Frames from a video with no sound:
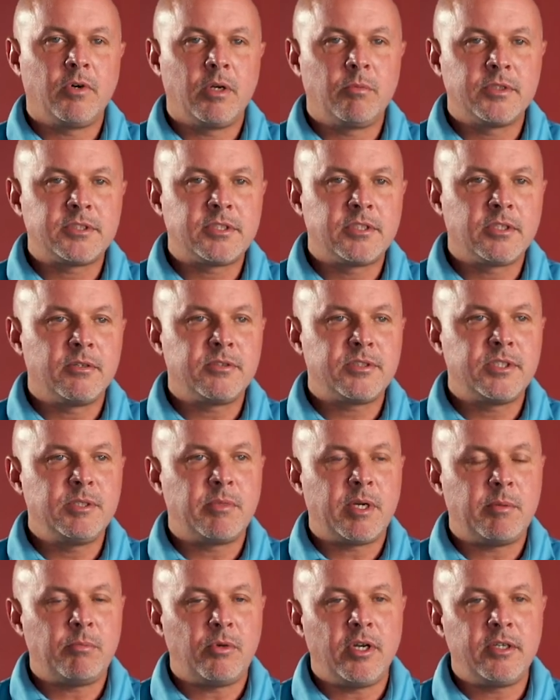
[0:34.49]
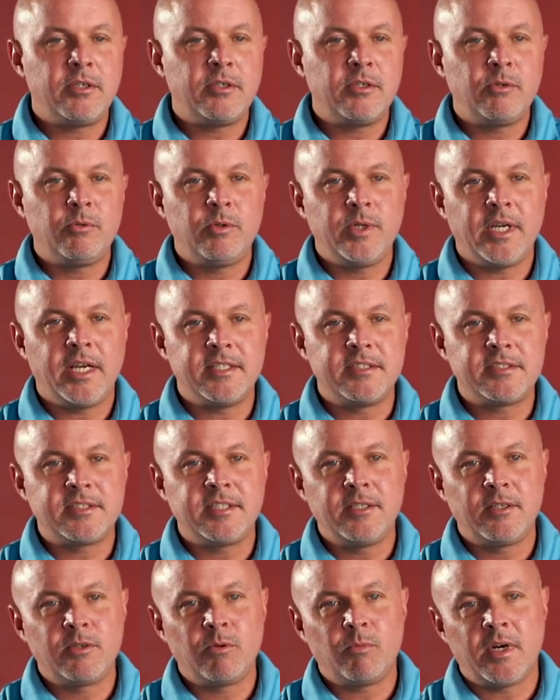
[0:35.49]
One was to go see my brother, who we hadn't
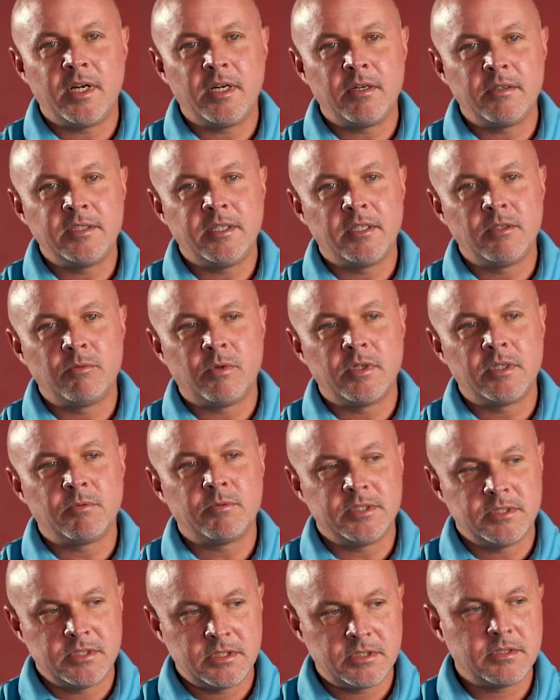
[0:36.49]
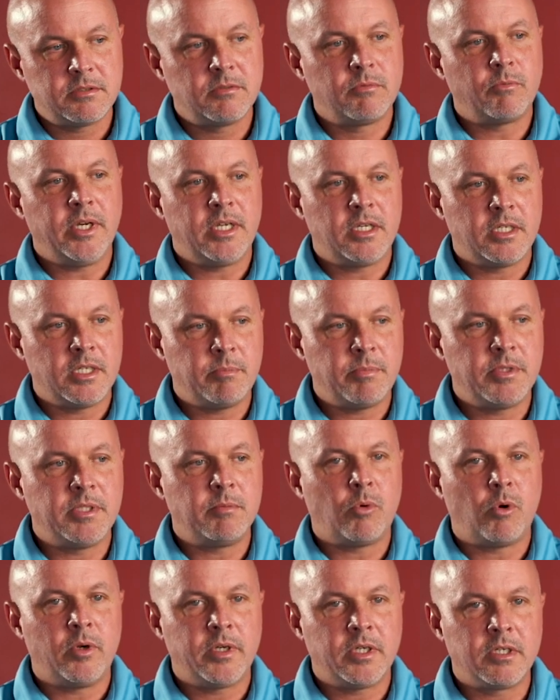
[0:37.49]
seen in a while, and the other one was waking up in the
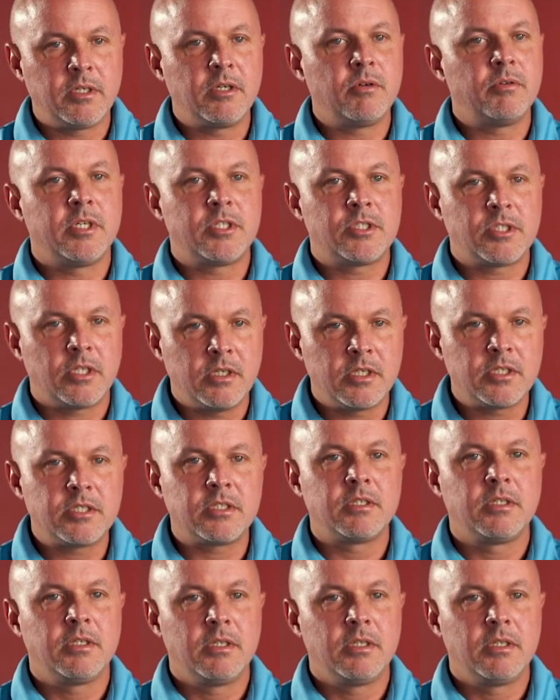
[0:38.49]
morning and going to church.